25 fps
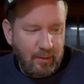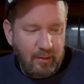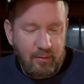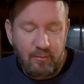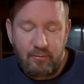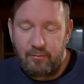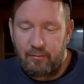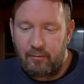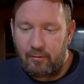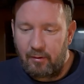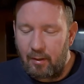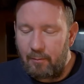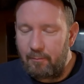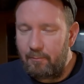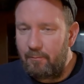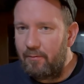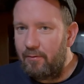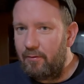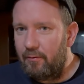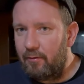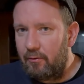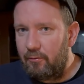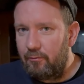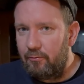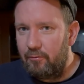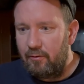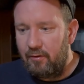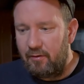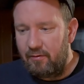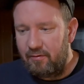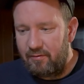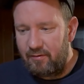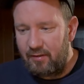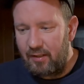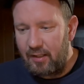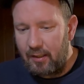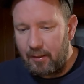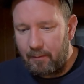So I thought I'll do the
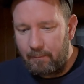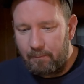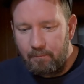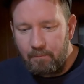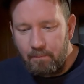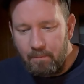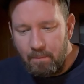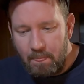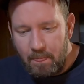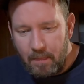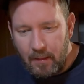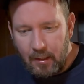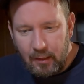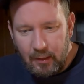same.